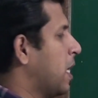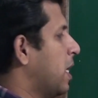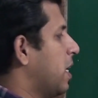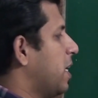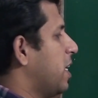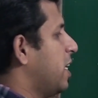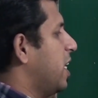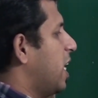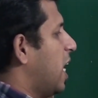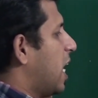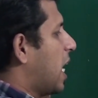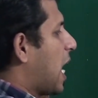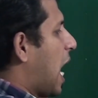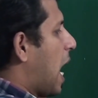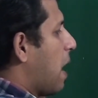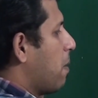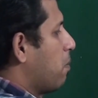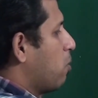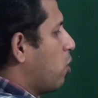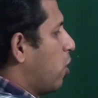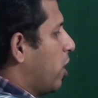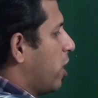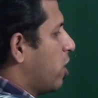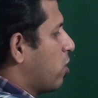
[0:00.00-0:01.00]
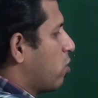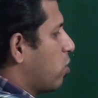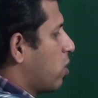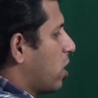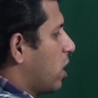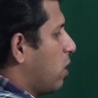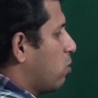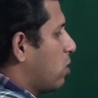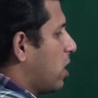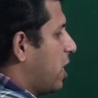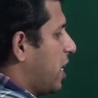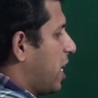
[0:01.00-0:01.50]
Here I am going to
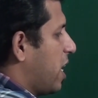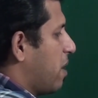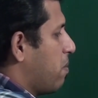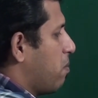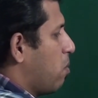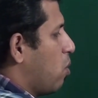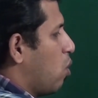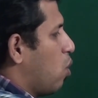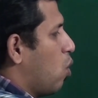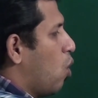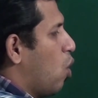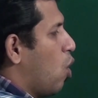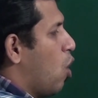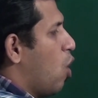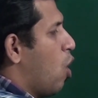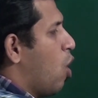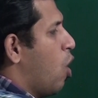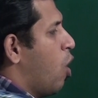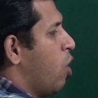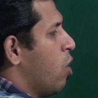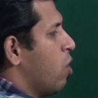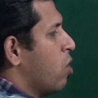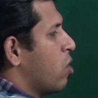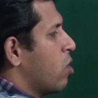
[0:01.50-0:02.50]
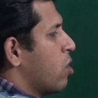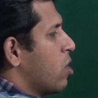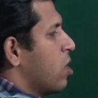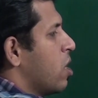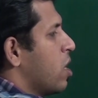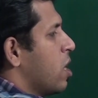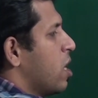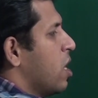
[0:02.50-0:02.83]
give the name O.